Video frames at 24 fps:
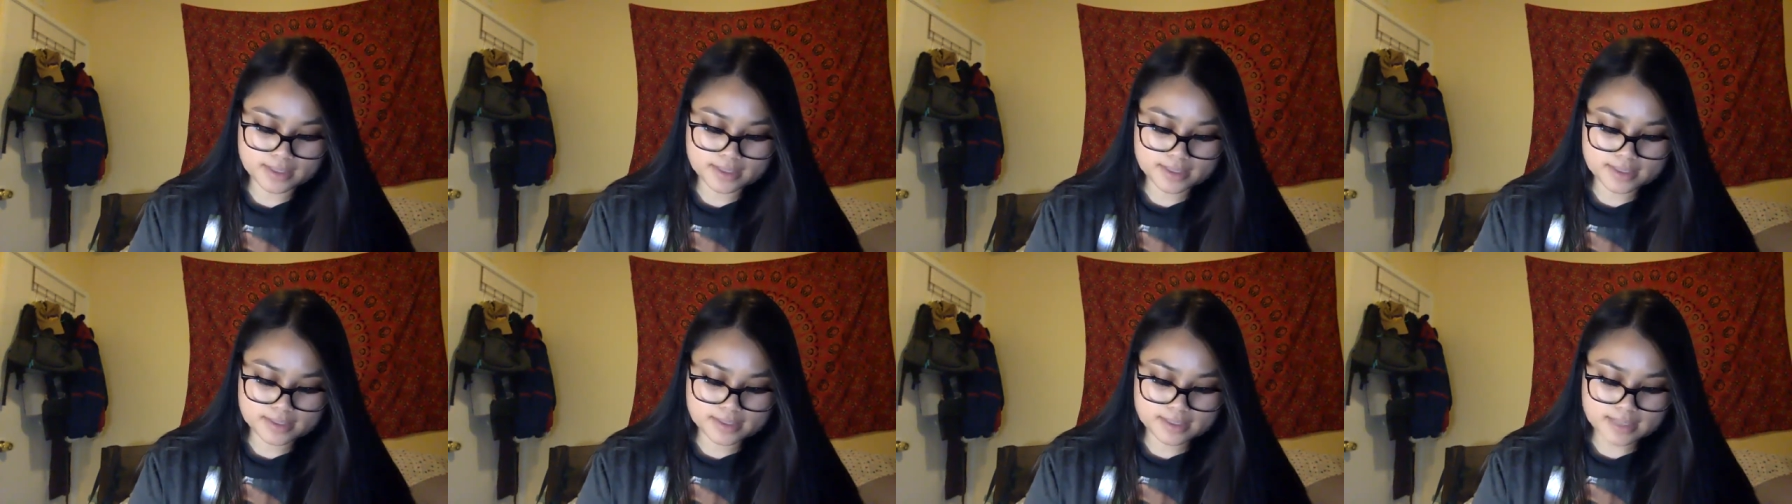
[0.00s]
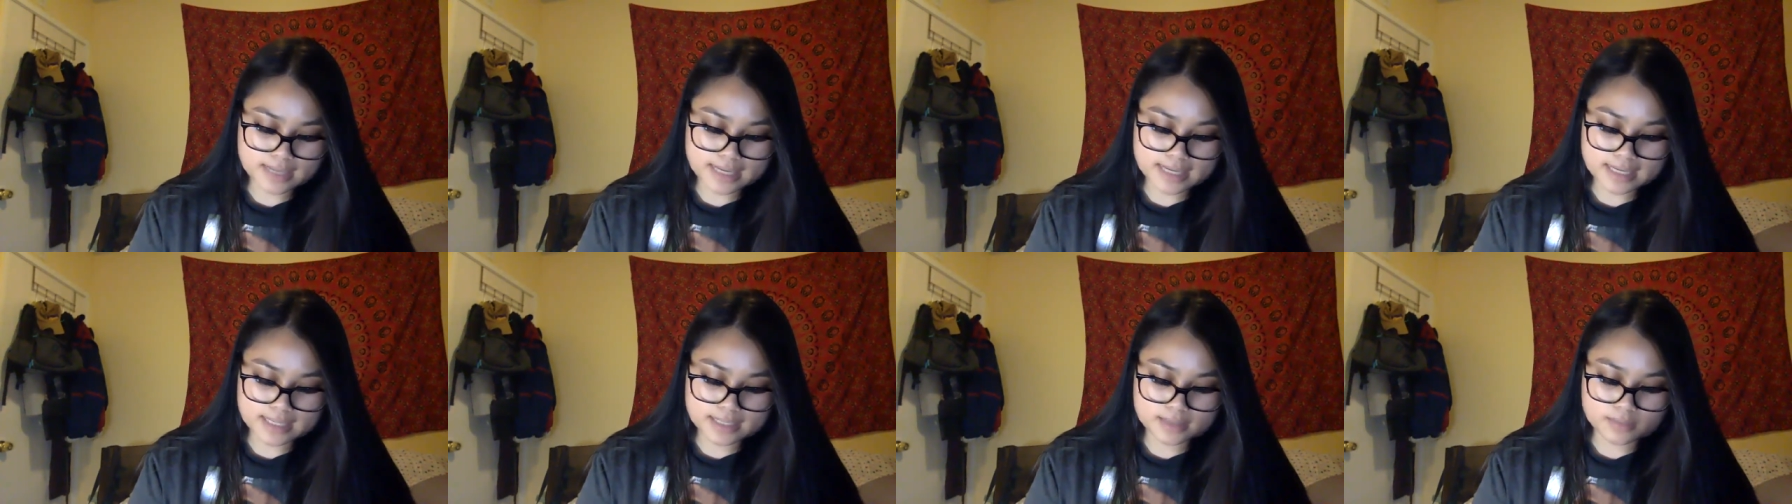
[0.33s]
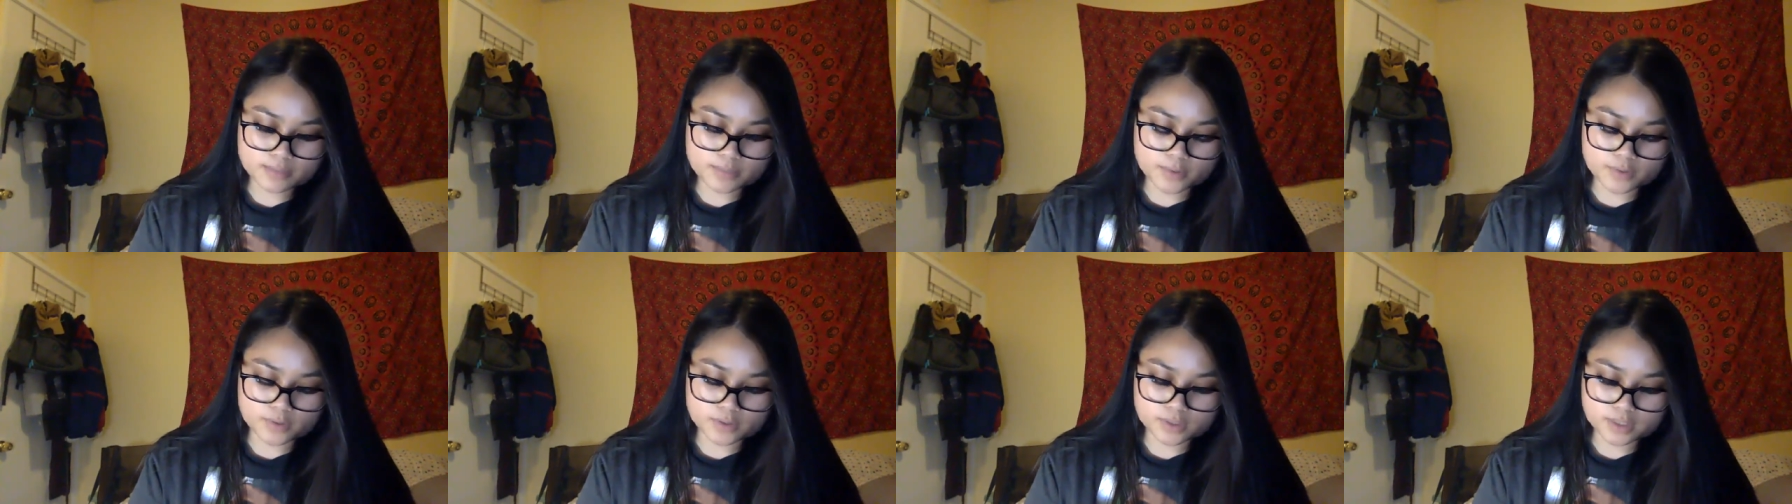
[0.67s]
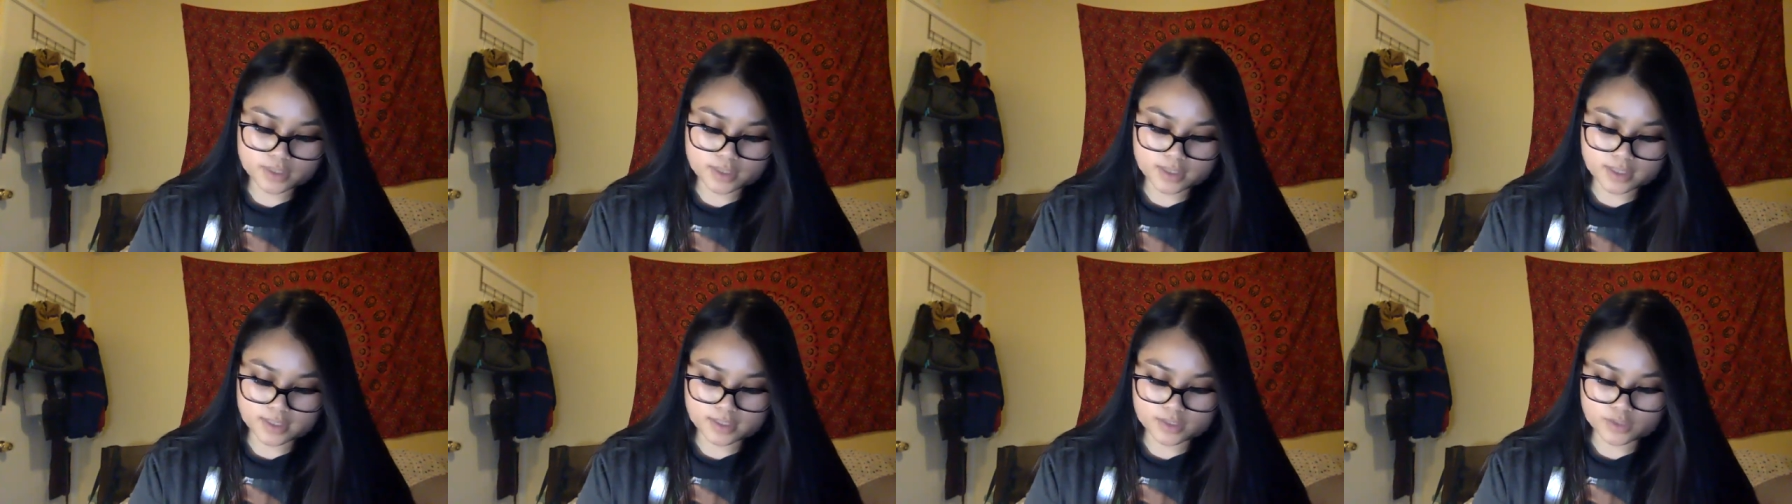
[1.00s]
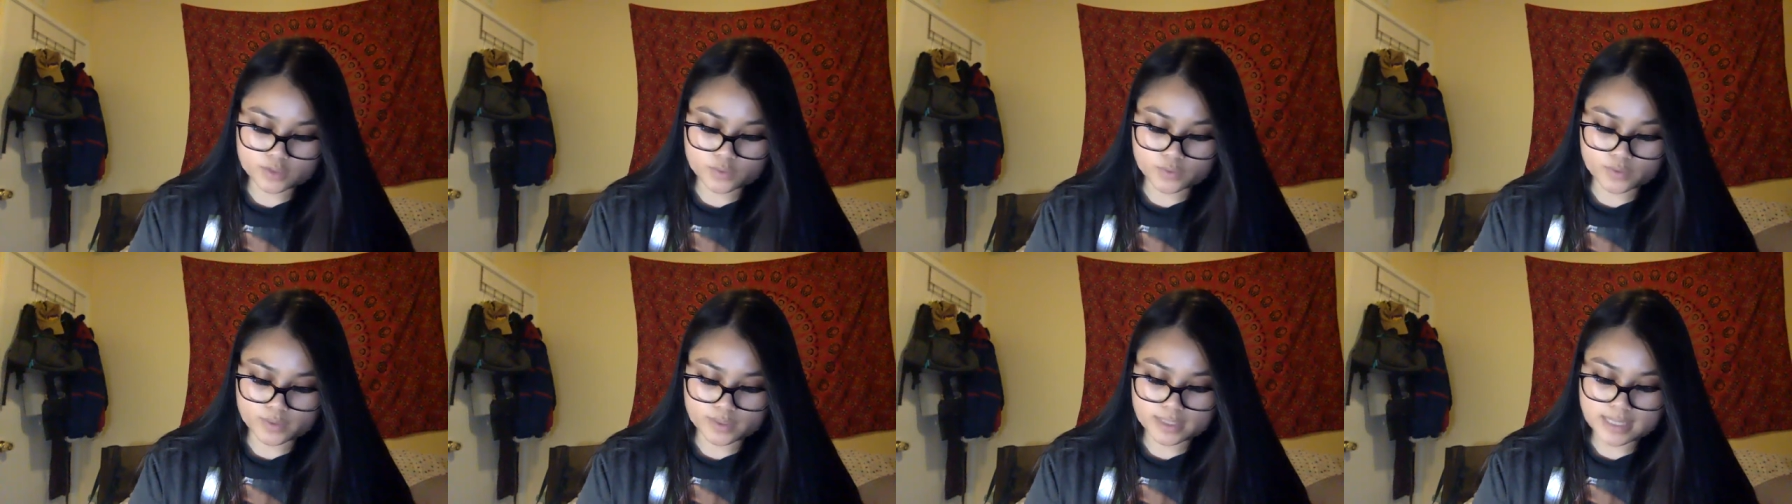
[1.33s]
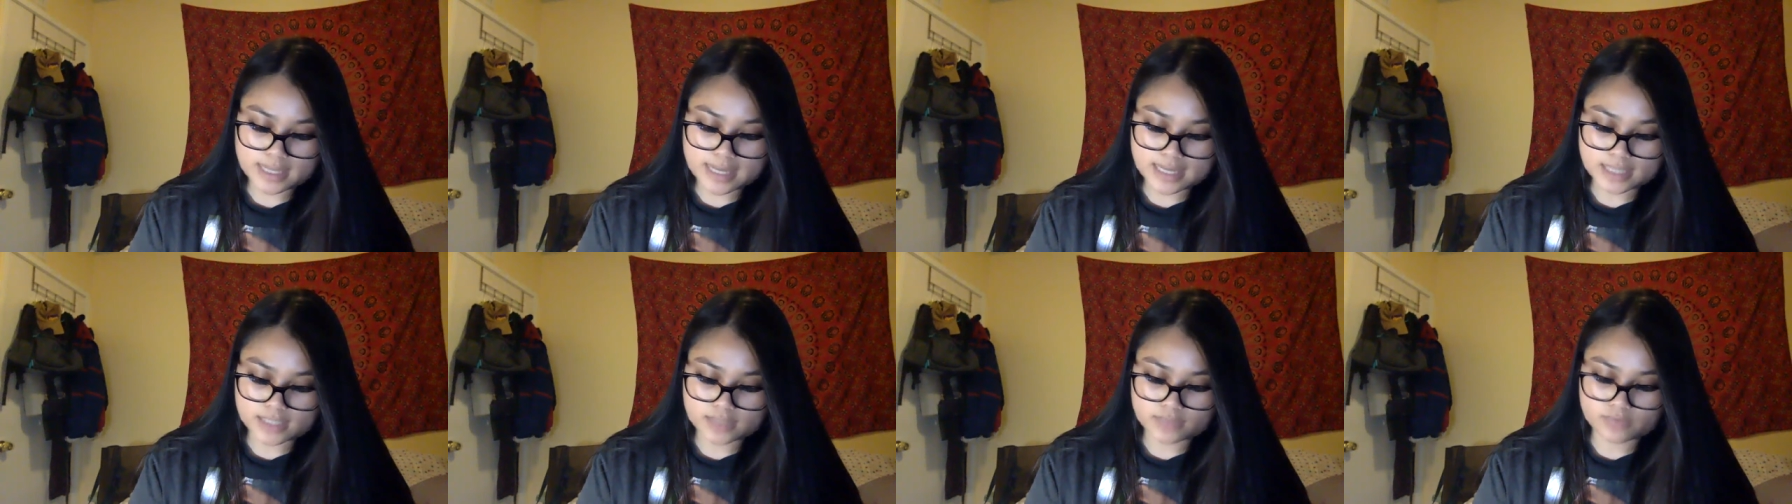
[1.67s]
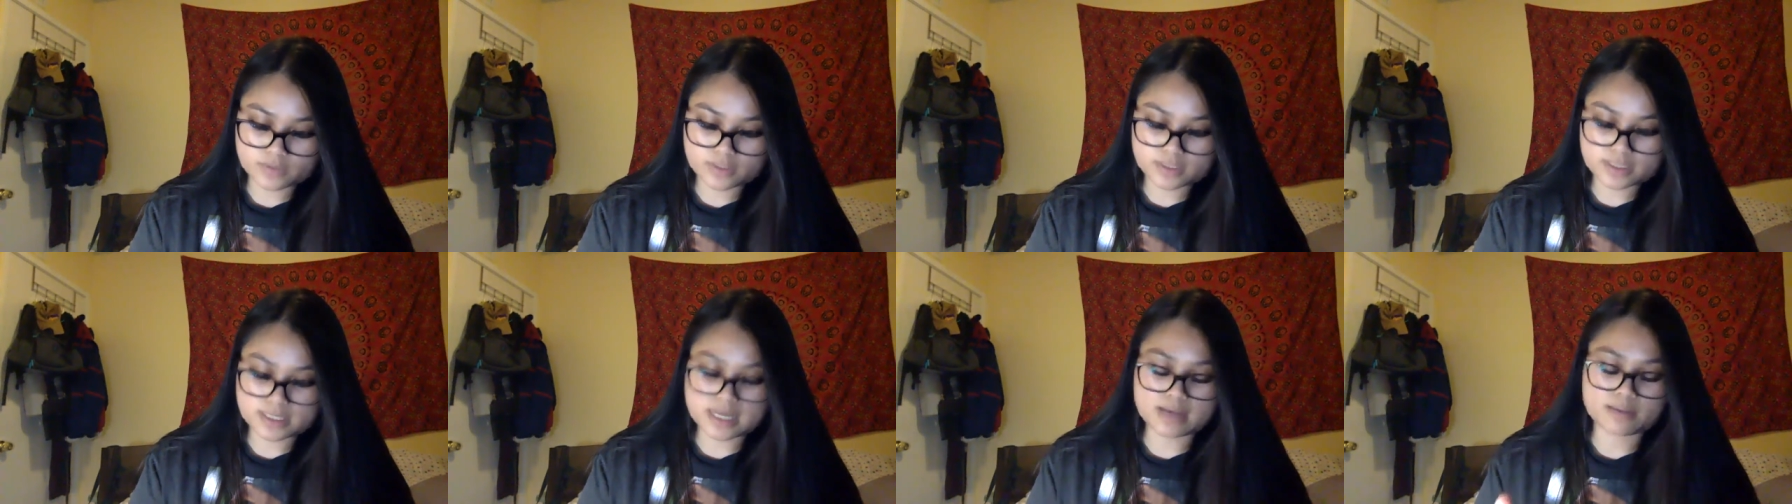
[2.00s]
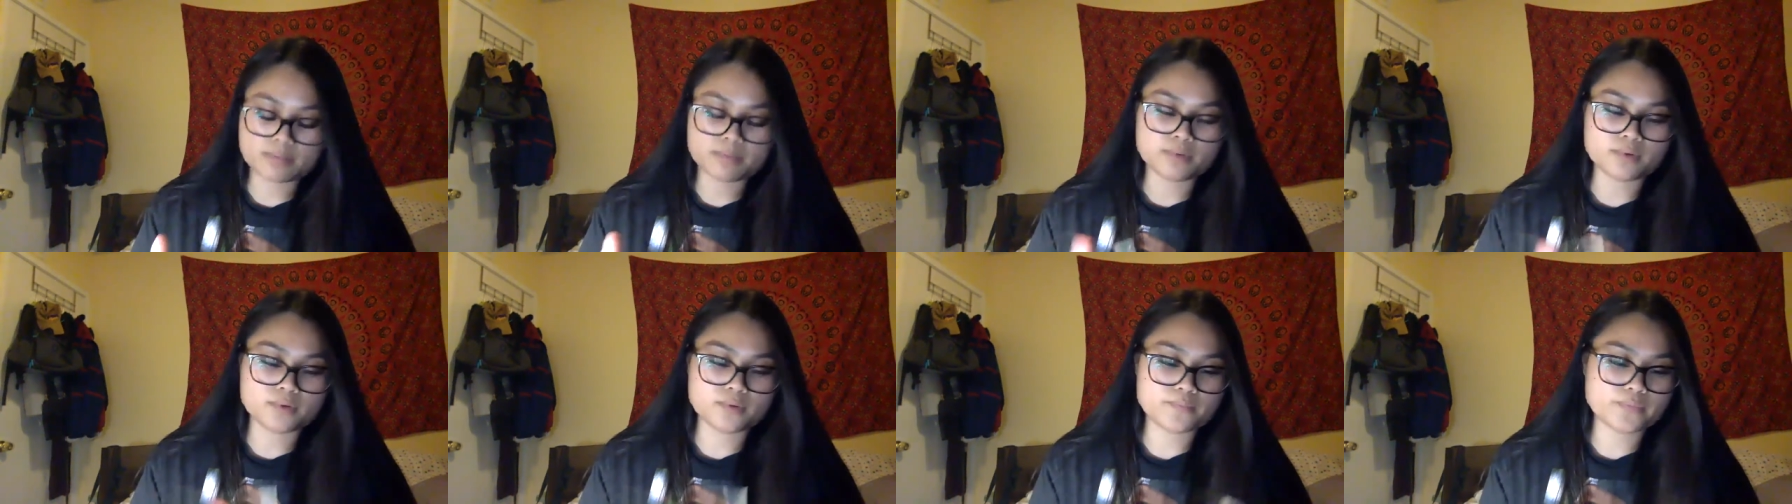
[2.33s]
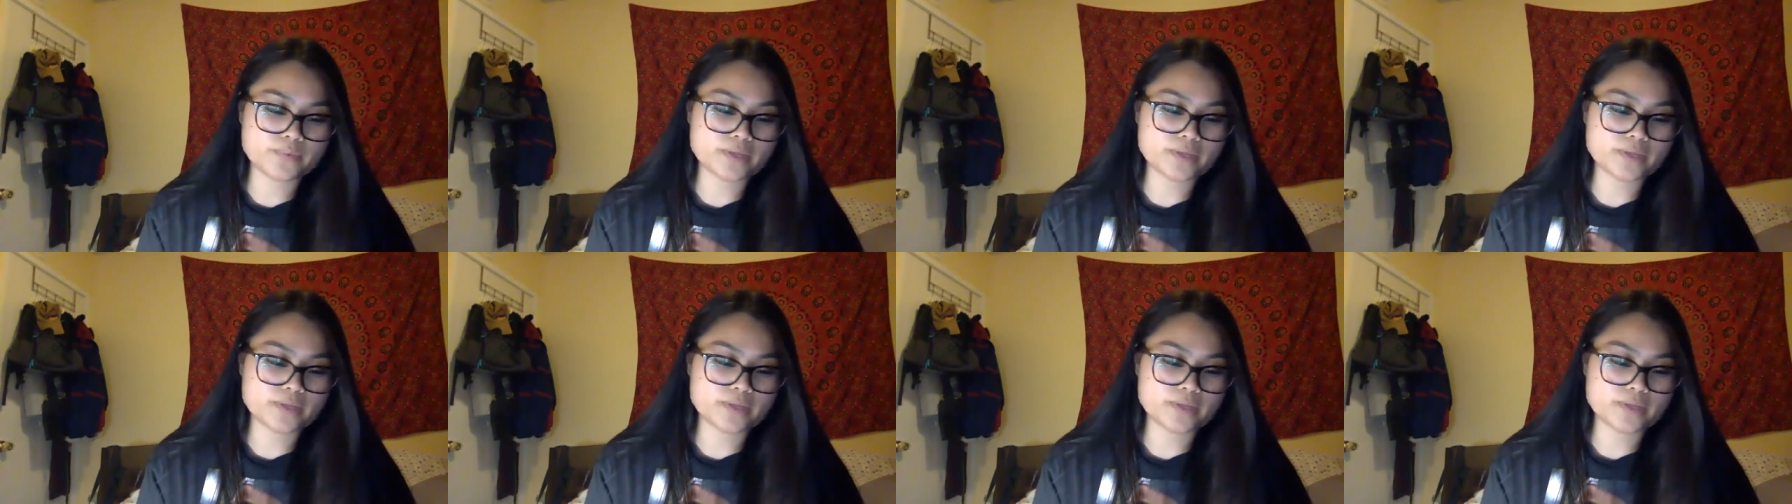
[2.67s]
sliding the postcard toward the edge of the table